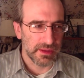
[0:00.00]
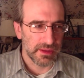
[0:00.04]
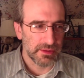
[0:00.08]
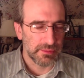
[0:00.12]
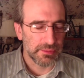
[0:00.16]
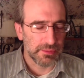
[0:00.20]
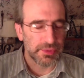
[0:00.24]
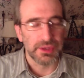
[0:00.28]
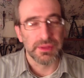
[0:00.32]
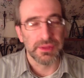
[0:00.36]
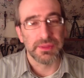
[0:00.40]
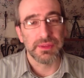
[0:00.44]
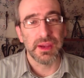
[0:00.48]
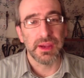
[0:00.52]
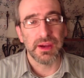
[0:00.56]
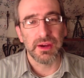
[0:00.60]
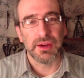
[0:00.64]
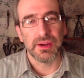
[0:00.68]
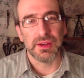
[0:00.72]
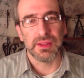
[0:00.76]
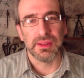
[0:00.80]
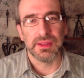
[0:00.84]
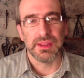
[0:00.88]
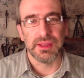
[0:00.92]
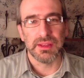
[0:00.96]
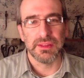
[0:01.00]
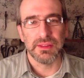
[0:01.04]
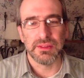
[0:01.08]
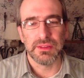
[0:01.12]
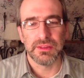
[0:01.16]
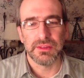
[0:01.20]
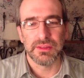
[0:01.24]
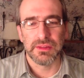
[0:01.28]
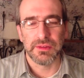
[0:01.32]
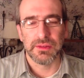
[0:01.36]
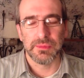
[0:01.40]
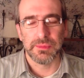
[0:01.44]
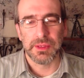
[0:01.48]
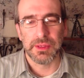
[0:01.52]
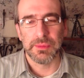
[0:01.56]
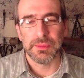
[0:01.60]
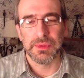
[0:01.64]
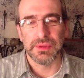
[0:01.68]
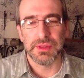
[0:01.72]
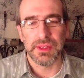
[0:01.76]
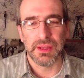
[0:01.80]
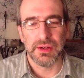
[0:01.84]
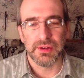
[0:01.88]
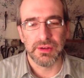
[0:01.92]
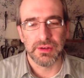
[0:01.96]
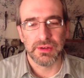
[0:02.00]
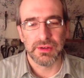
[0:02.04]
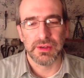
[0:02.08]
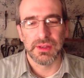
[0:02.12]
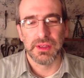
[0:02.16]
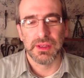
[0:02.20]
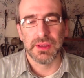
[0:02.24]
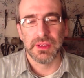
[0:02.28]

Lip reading: put it there, and then people that